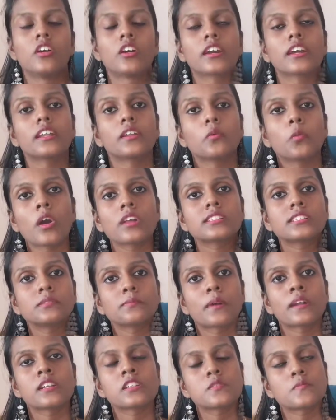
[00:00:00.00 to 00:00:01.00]
Okay, rewards
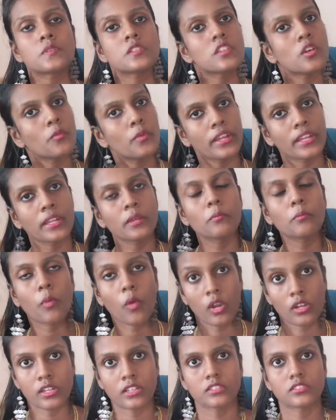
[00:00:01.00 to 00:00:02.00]
and punishments are very
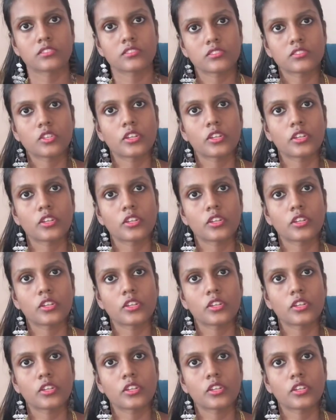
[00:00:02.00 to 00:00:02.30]
important.